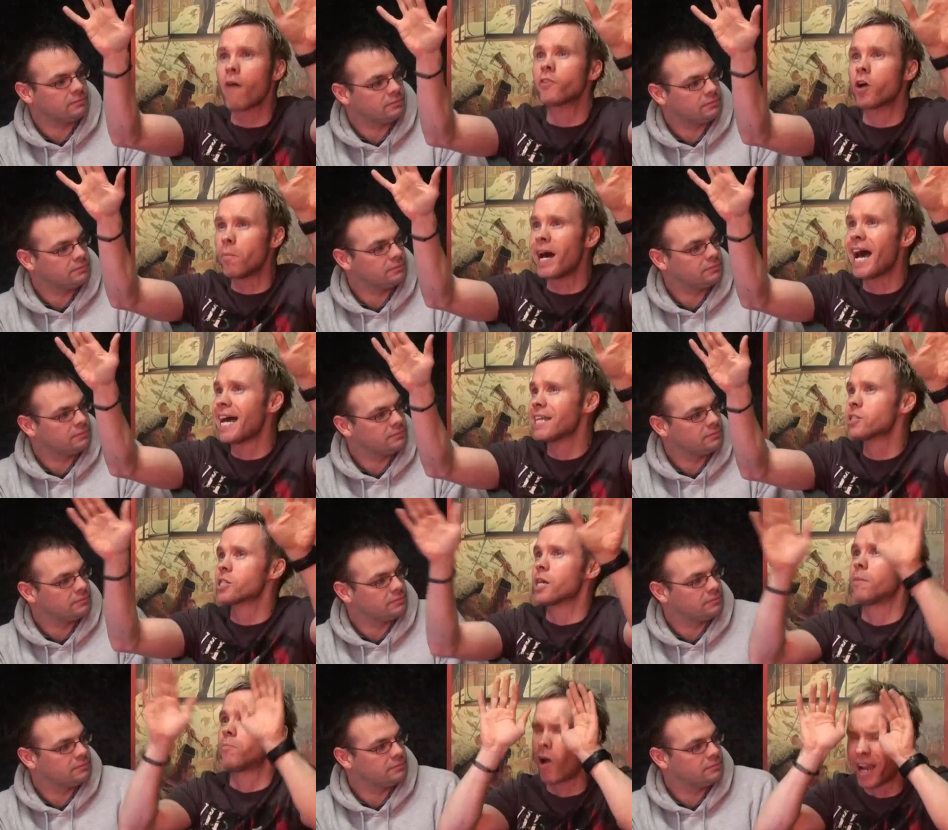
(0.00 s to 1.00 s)
Speaker 1: I've got my hands
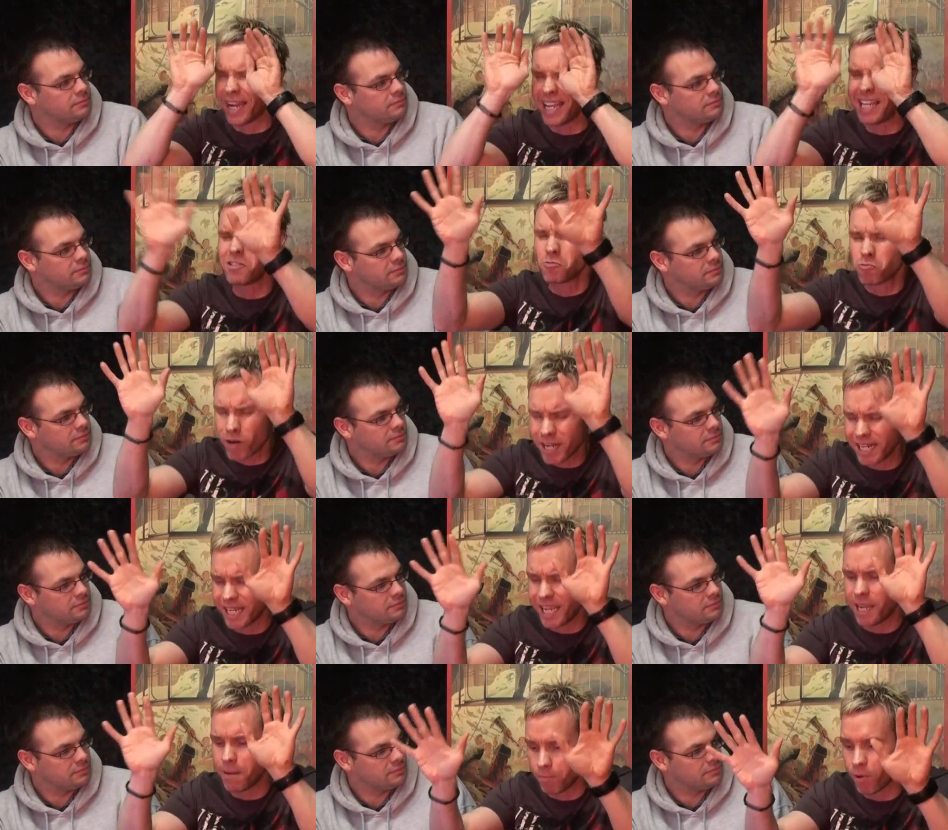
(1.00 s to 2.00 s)
up, right? It's
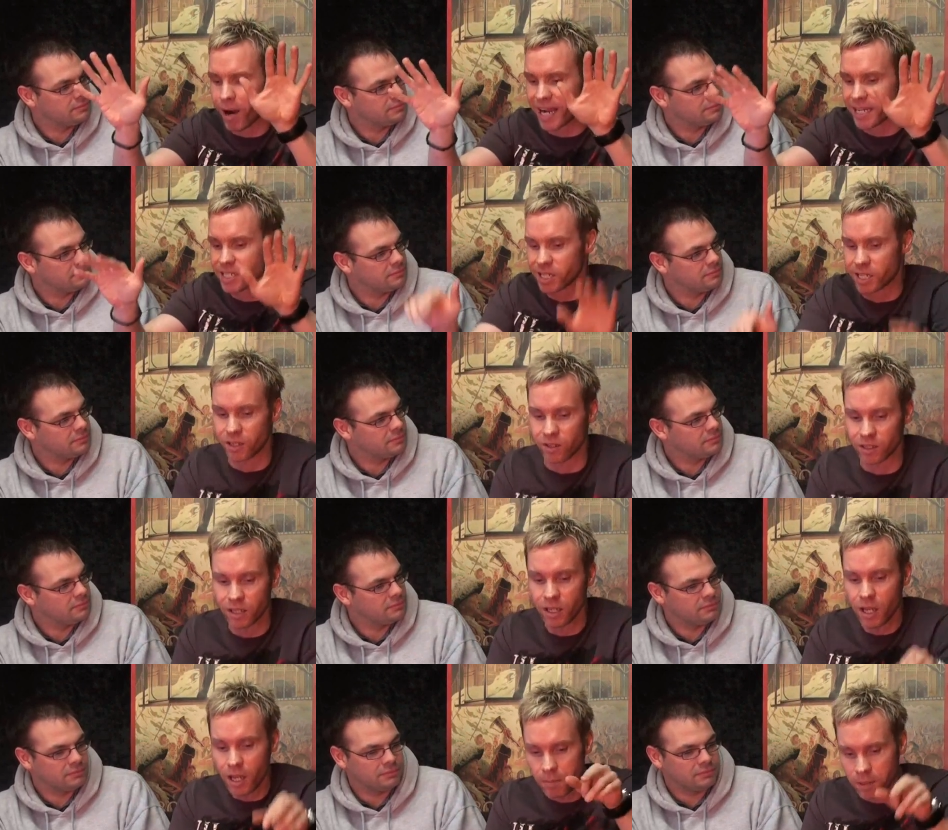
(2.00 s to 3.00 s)
really impractical.
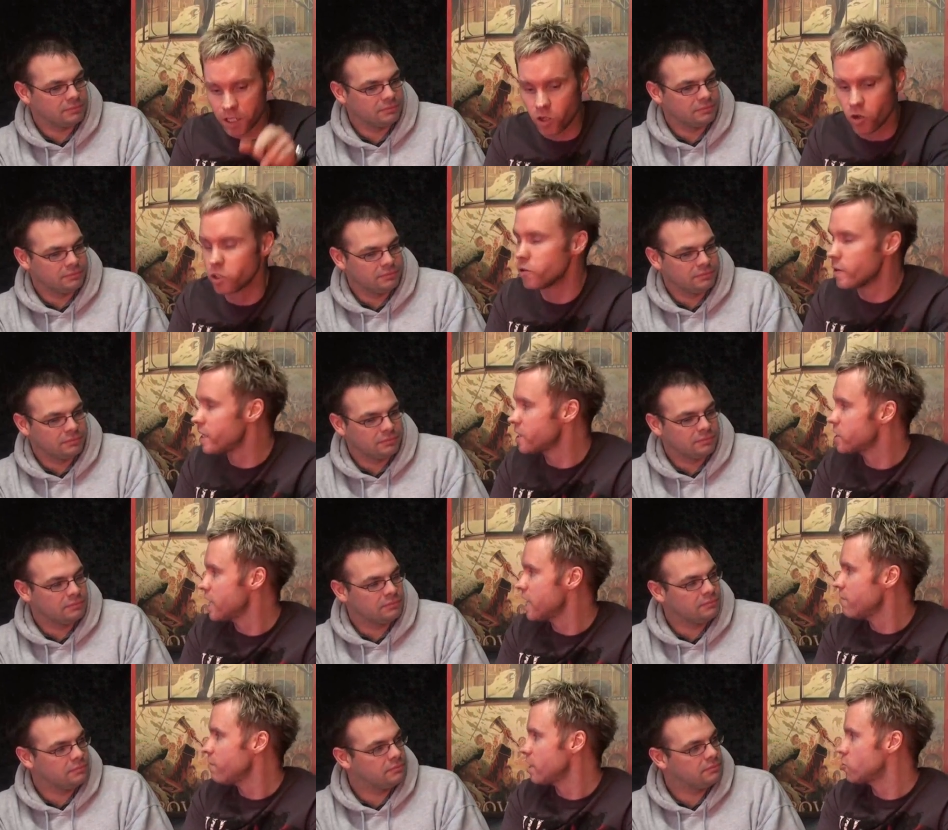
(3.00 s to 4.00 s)
But you're doing a
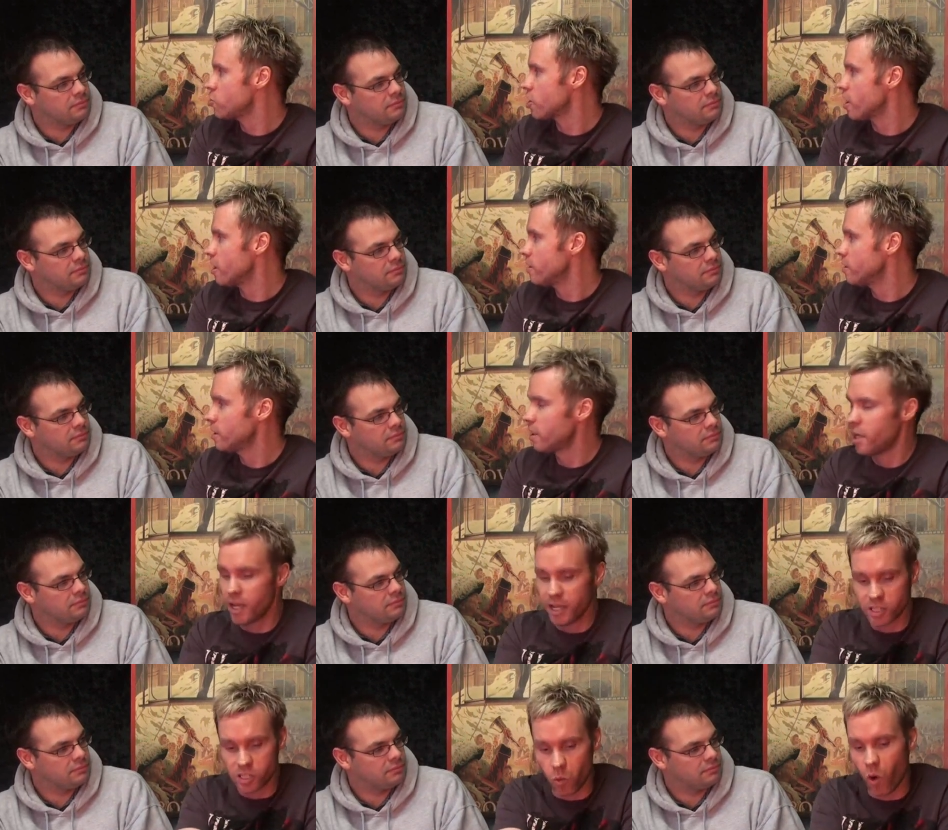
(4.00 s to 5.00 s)
TV show,
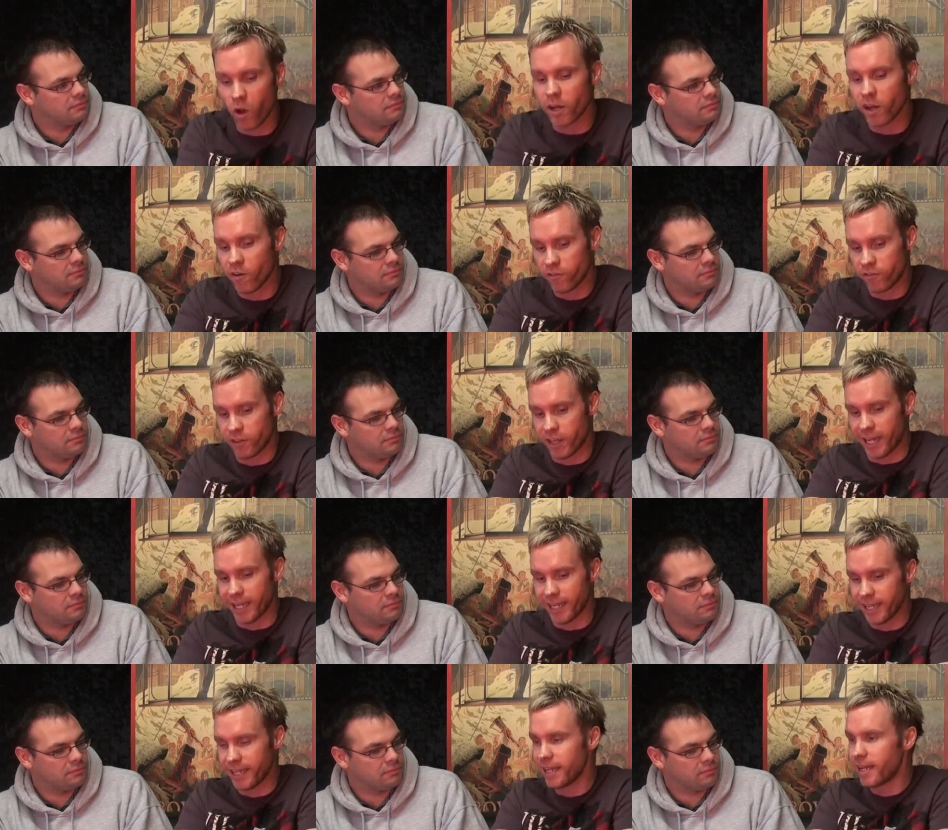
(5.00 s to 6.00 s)
it's a one off
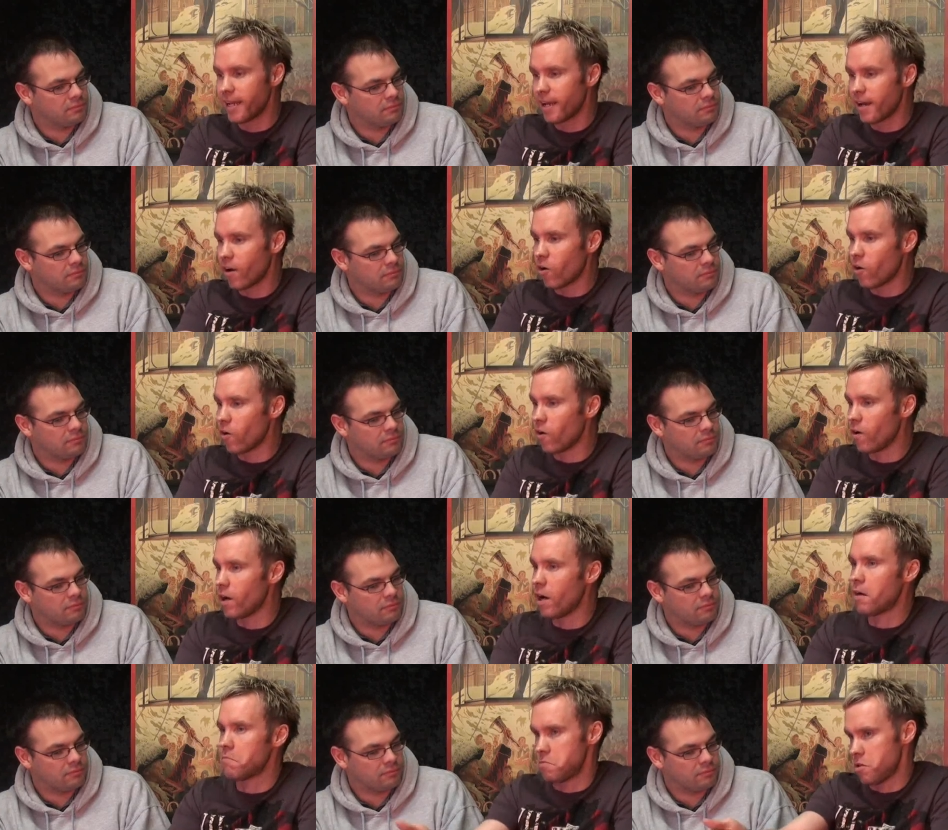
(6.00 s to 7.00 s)
thing, or
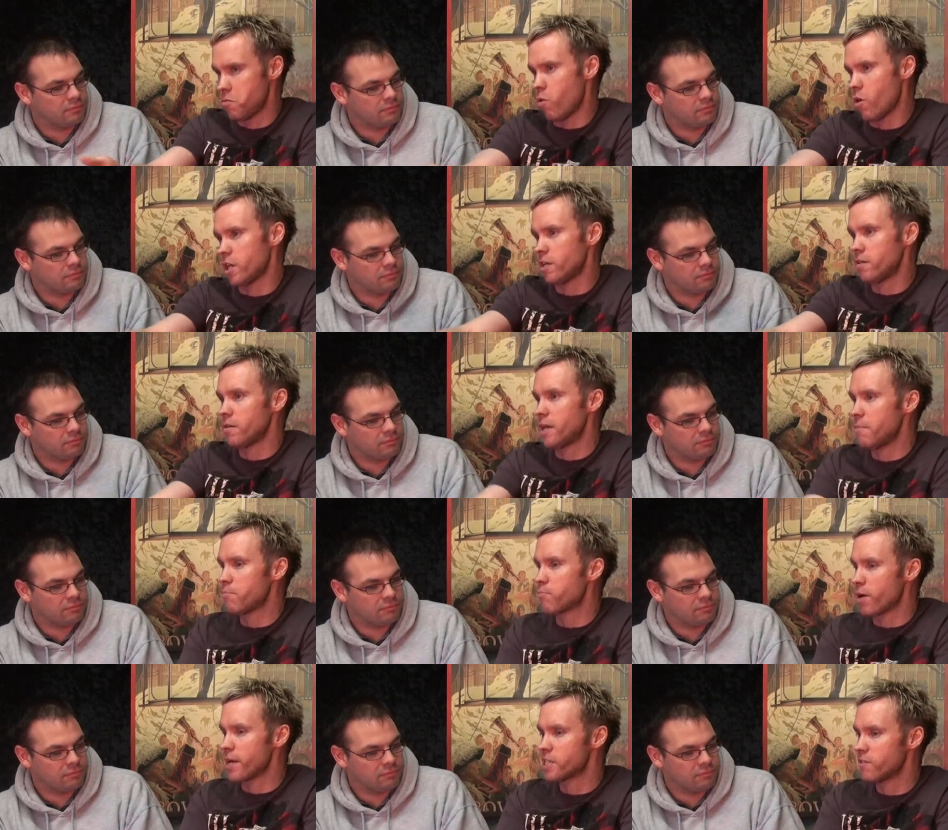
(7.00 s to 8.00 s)
you want an
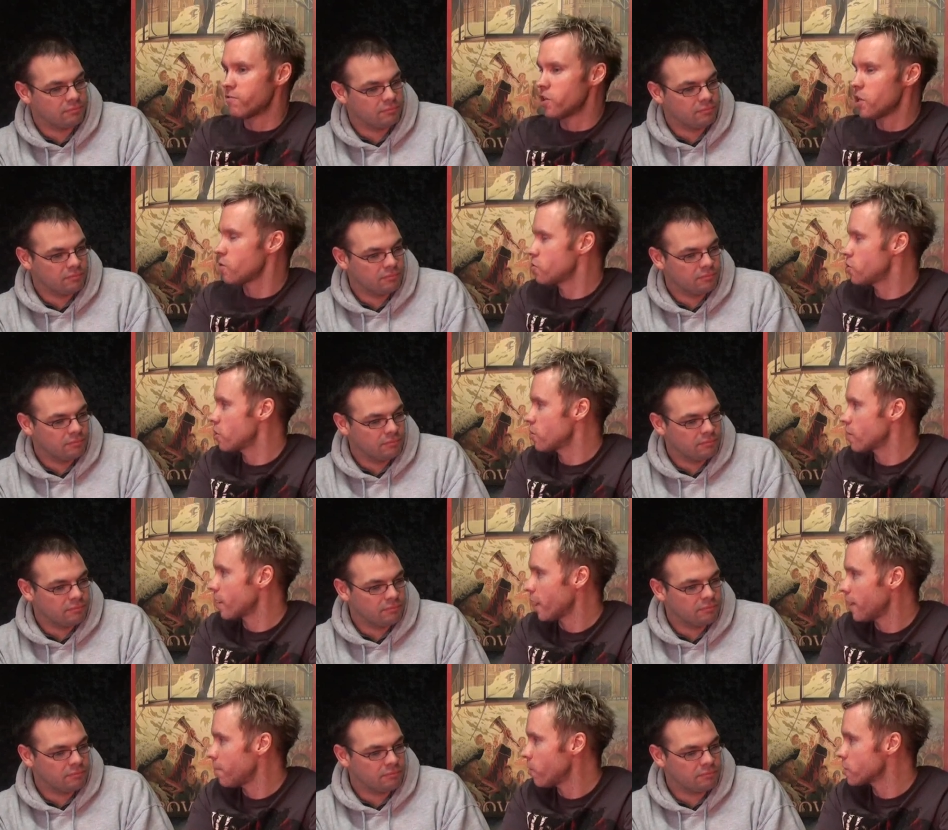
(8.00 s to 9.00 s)
impressive YouTube
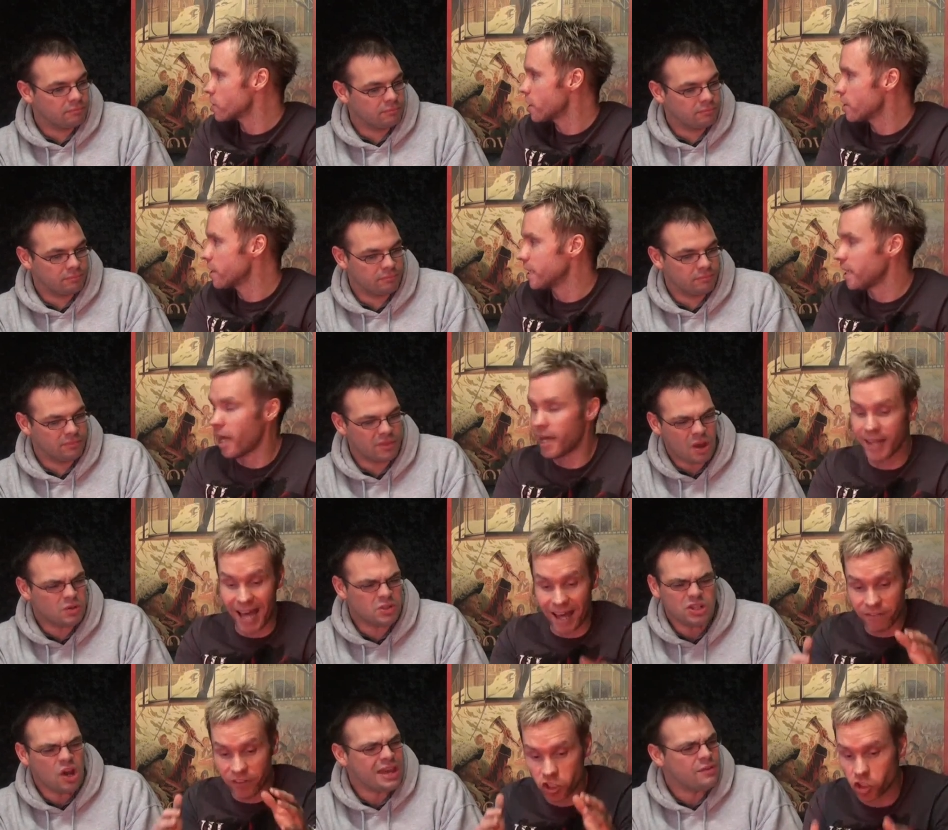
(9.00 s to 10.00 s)
clip or something like no, that. No,
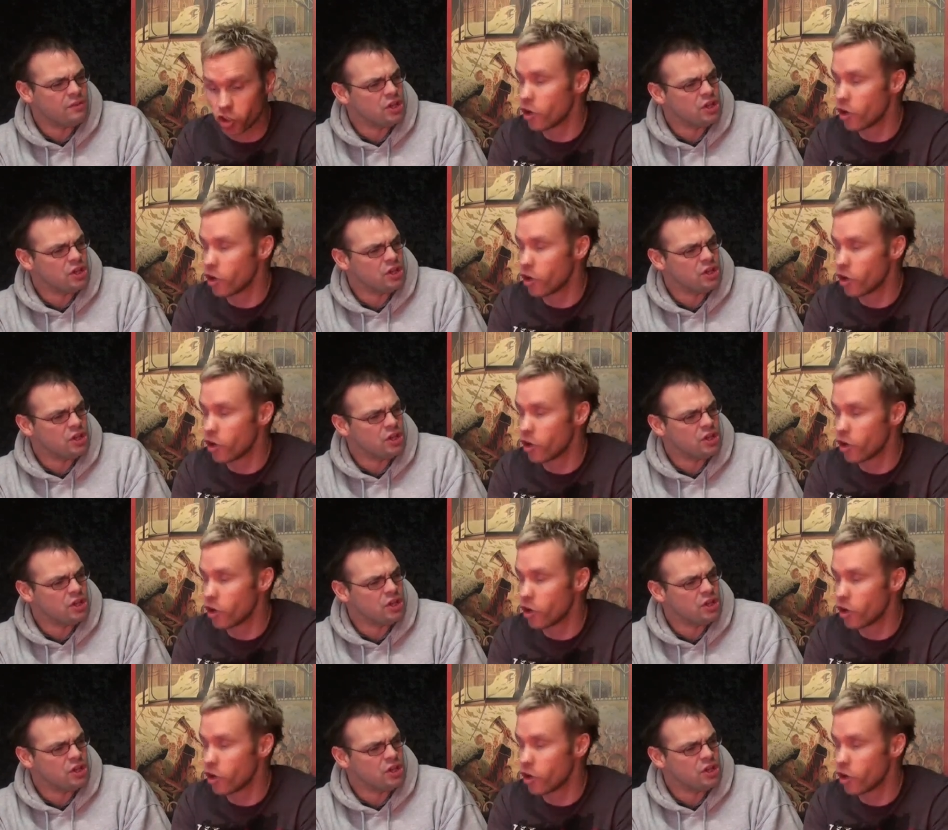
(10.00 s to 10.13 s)
it's not the even